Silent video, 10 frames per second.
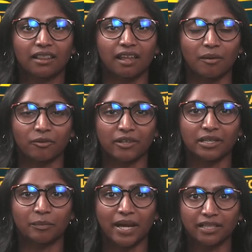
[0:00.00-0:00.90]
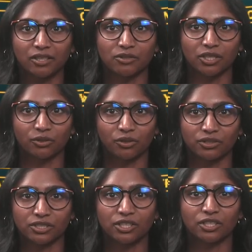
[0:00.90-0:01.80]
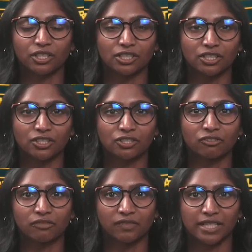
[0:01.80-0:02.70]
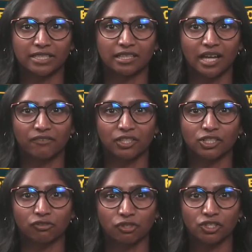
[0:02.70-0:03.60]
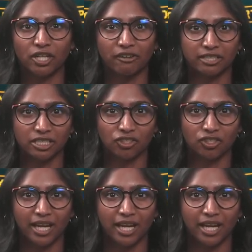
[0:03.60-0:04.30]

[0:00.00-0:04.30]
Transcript: The upgraded banknotes and coins continue to reflect South Africa's rich heritage